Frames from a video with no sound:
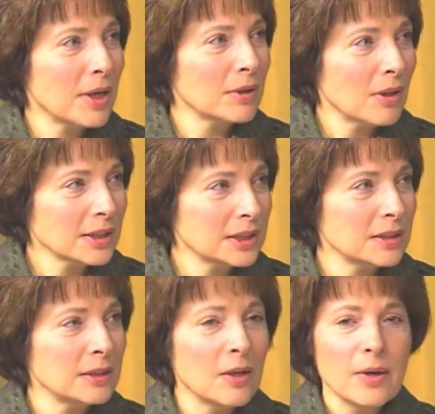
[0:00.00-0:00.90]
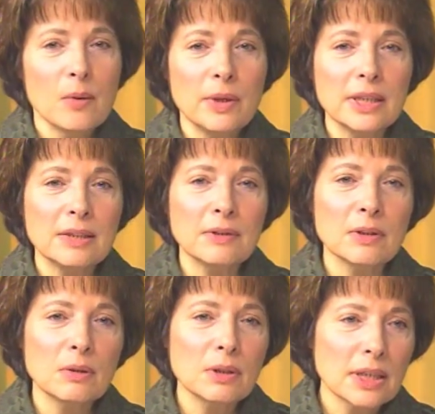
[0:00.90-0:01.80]
Paradoxically, we can even
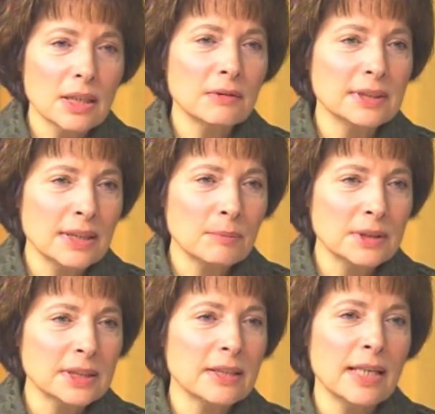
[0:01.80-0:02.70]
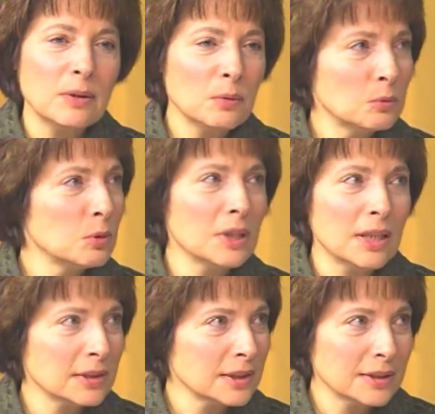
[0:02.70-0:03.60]
look at our resentments. They don't rule
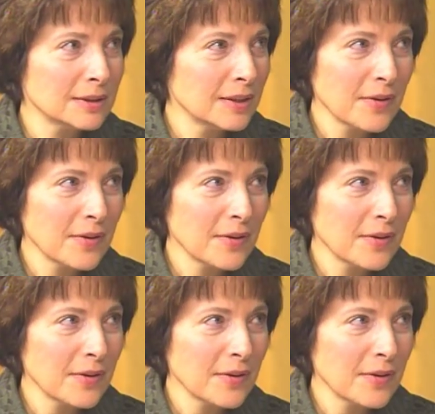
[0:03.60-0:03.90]
us.